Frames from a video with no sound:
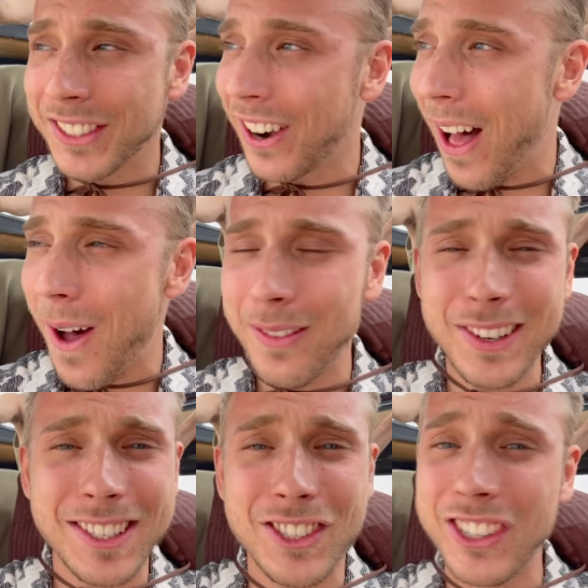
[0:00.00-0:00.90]
they're
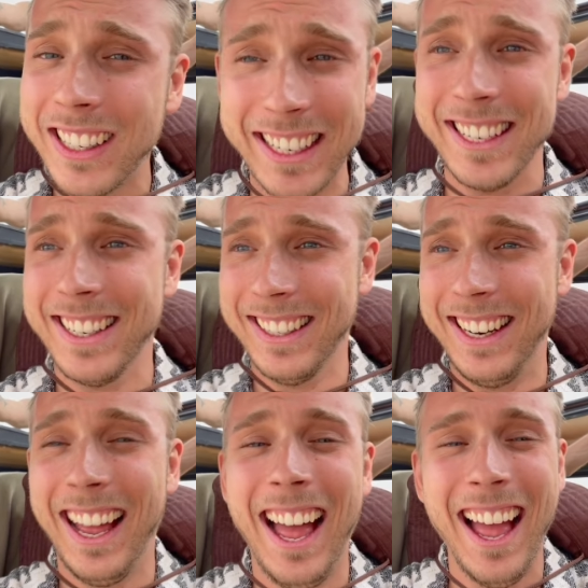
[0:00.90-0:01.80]
always chilling.
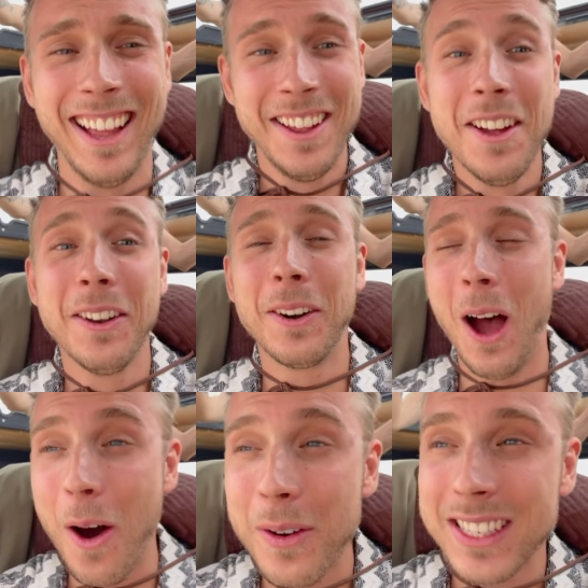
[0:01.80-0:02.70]
They're
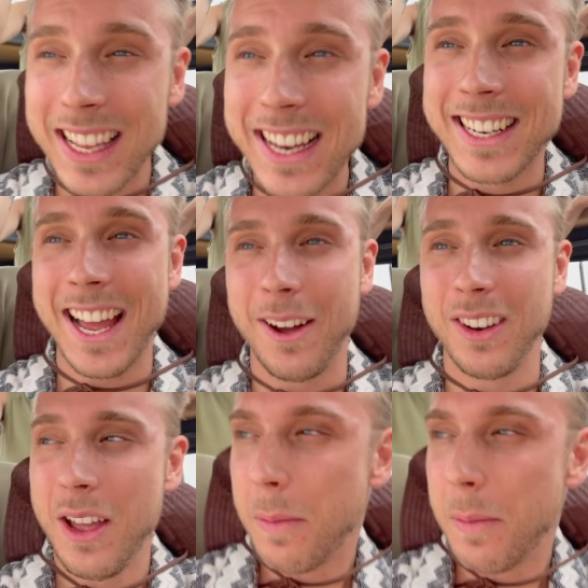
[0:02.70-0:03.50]
always laying down.